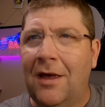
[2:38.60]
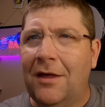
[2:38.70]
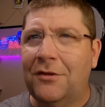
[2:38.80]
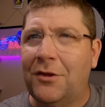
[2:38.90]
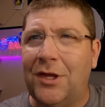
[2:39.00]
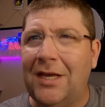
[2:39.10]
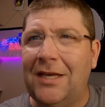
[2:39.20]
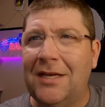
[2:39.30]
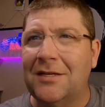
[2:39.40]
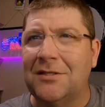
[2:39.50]
The thing
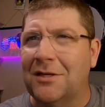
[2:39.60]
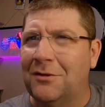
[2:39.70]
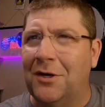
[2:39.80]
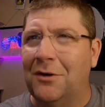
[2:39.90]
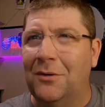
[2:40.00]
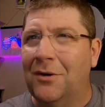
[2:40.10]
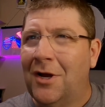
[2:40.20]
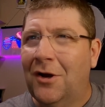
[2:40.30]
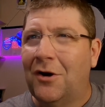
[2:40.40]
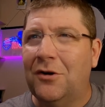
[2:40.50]
is, though,
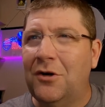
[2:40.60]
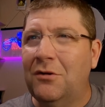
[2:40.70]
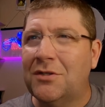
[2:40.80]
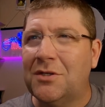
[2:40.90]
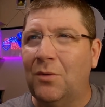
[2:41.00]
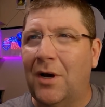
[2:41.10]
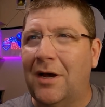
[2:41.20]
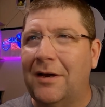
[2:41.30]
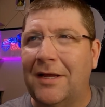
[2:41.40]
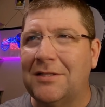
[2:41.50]
her new
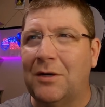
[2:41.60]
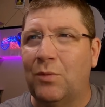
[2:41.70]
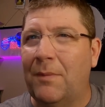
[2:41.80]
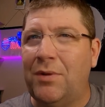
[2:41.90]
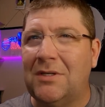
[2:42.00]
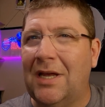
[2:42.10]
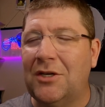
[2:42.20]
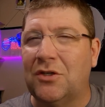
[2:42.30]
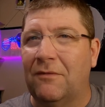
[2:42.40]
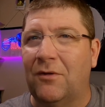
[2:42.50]
squad has a
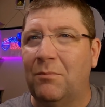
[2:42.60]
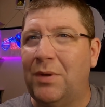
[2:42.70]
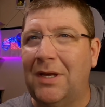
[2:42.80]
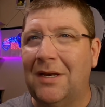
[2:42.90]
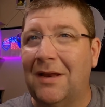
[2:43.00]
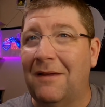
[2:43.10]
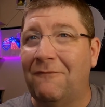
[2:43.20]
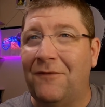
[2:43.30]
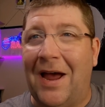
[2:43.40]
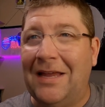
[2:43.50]
reputation for being
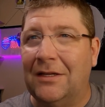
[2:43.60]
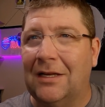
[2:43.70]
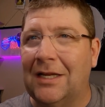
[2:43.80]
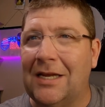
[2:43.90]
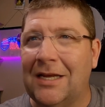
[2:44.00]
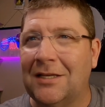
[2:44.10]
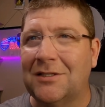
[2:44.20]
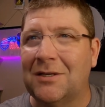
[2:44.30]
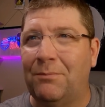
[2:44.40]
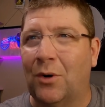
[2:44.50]
violently
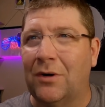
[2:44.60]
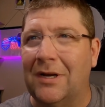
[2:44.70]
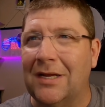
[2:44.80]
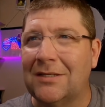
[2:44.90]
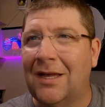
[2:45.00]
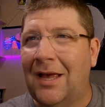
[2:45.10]
insubordinate,